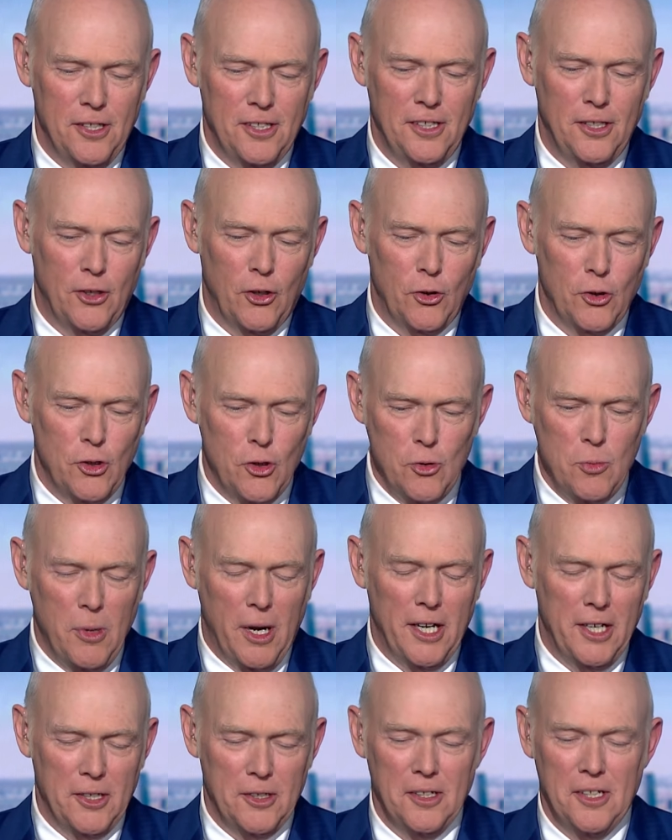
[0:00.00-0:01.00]
You know, you
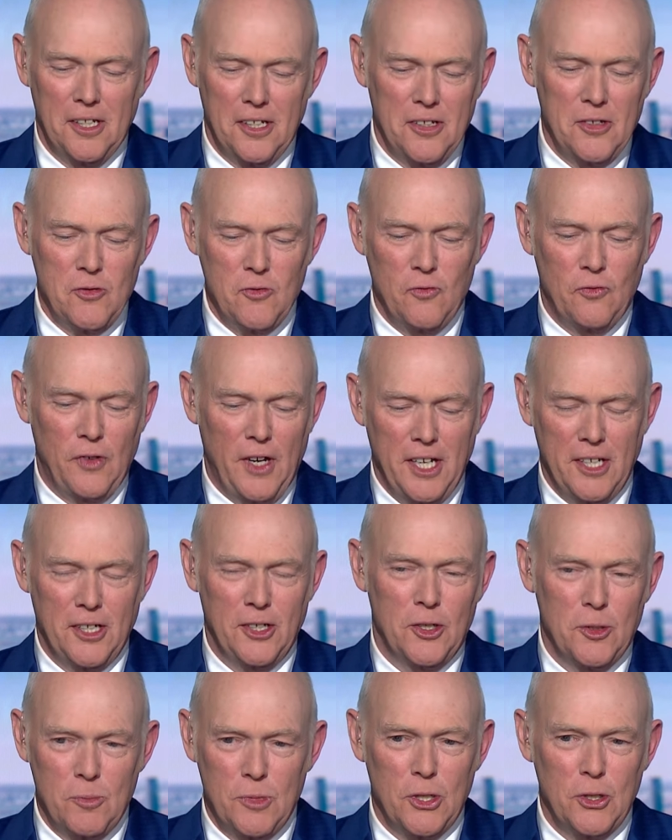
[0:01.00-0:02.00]
might find
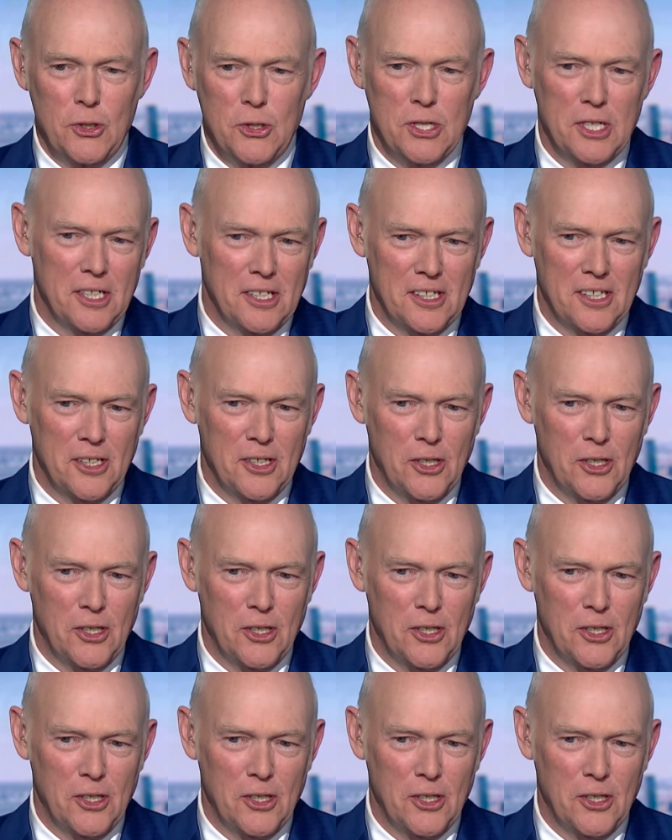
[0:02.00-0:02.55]
it amusing that,